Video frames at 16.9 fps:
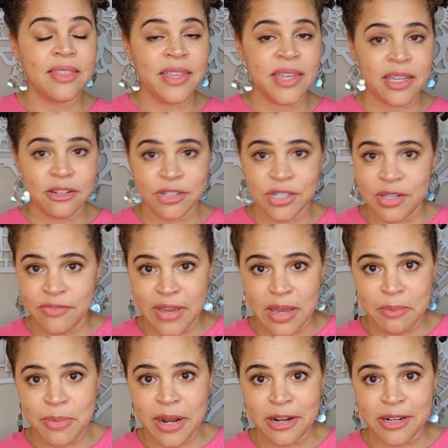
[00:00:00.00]
the energy
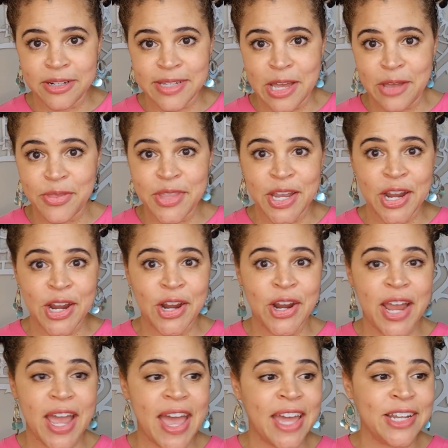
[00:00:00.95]
vampires out
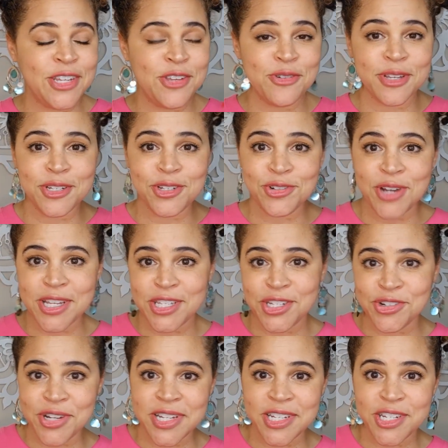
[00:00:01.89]
there, and you can
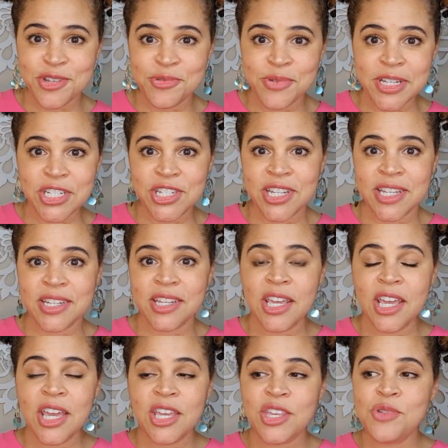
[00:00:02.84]
trust your intuition.
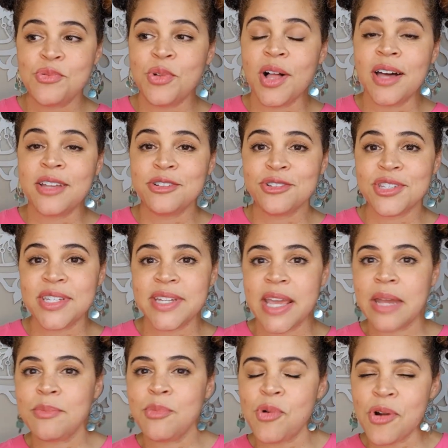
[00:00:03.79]
You will
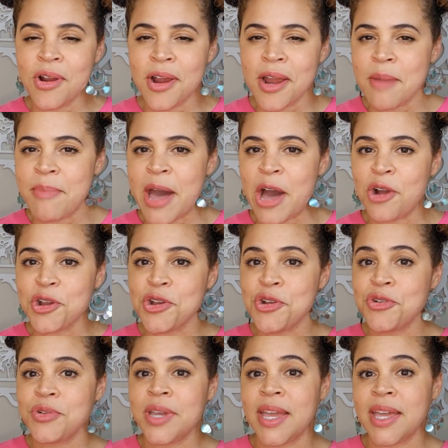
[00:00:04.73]
understand more about
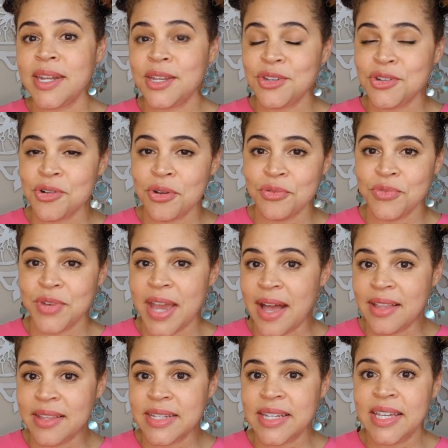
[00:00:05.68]
creating your own
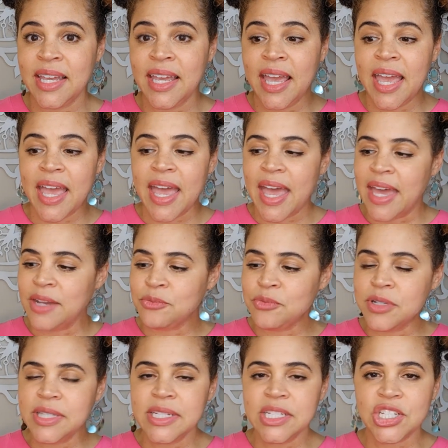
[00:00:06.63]
reality
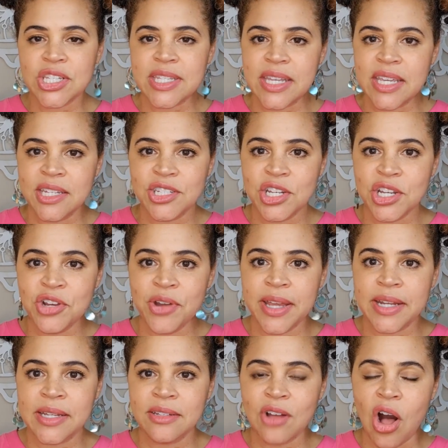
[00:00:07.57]
and really just
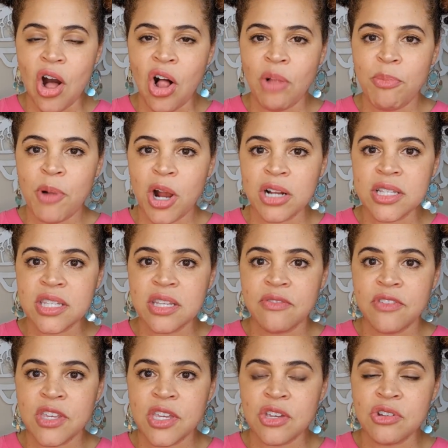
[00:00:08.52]
integrating all parts
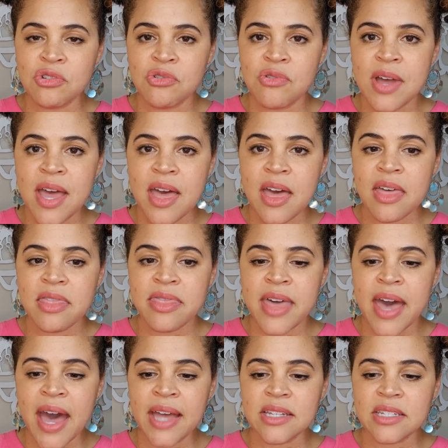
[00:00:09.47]
of you
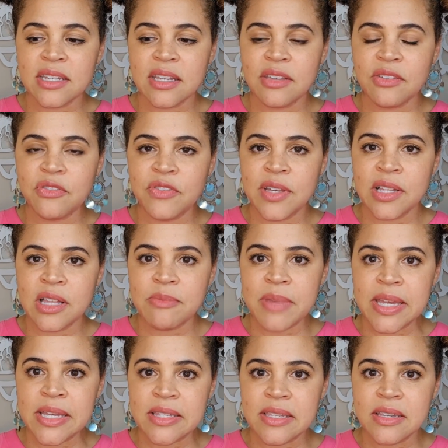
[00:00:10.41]
that feel
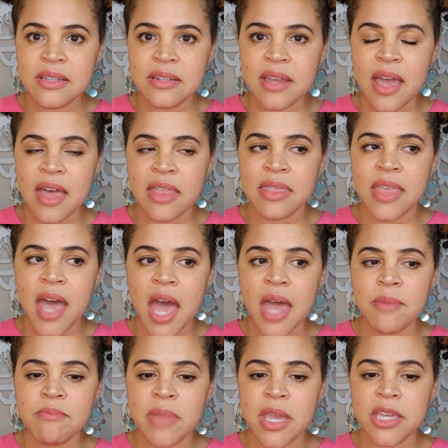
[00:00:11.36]
amazing and
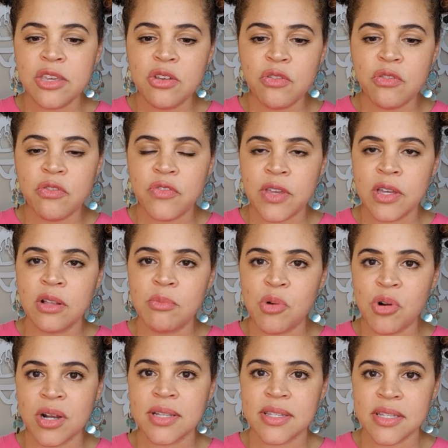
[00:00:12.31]
that make you feel
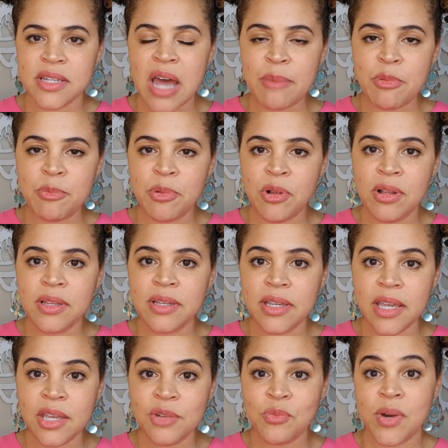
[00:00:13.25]
more unstoppable
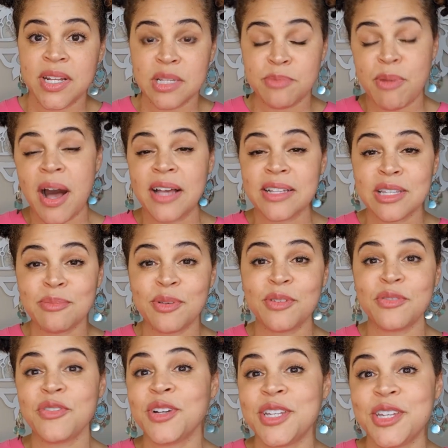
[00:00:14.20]
in what is
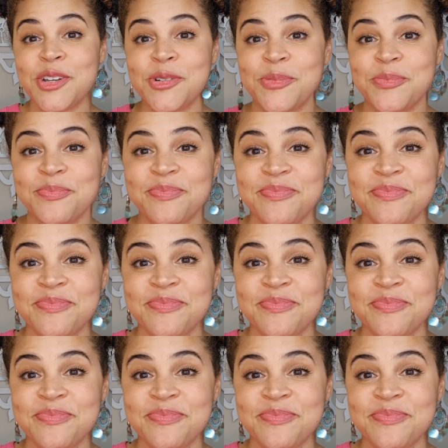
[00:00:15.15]
possible for you.